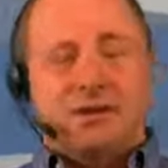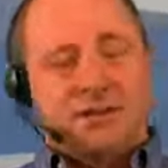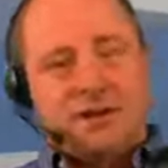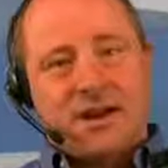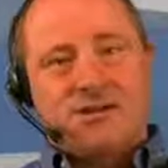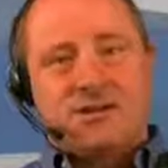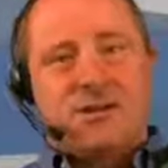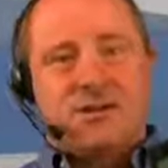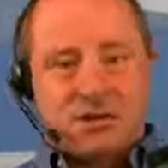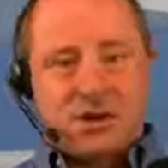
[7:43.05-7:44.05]
So you actually
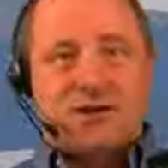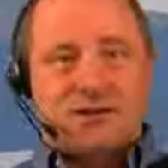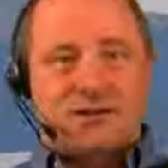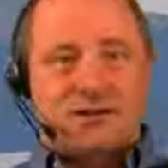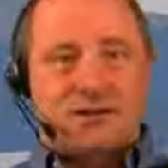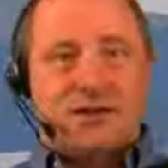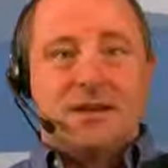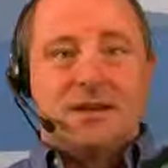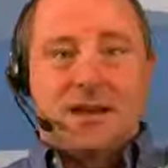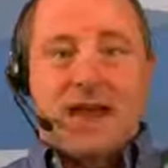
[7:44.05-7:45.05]
can charge this
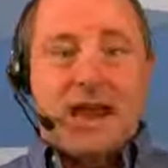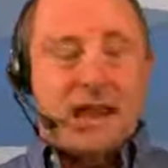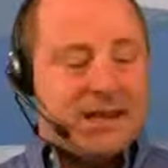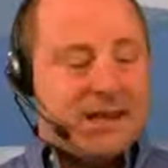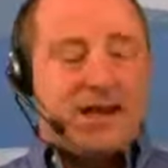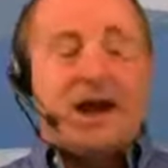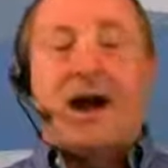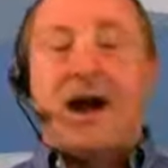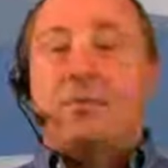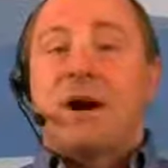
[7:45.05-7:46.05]
in any
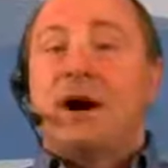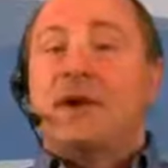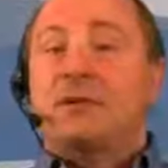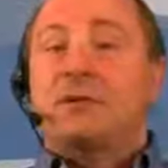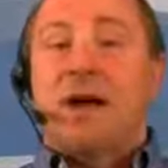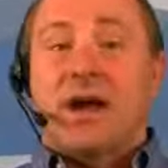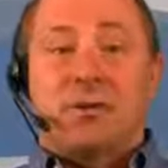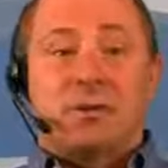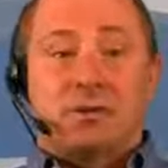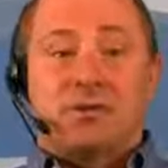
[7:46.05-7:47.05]
iPod
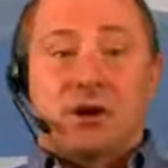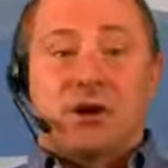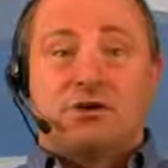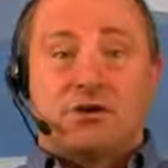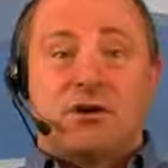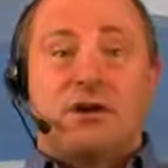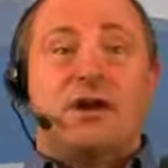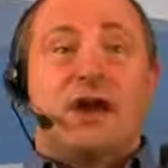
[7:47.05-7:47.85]
compatible charger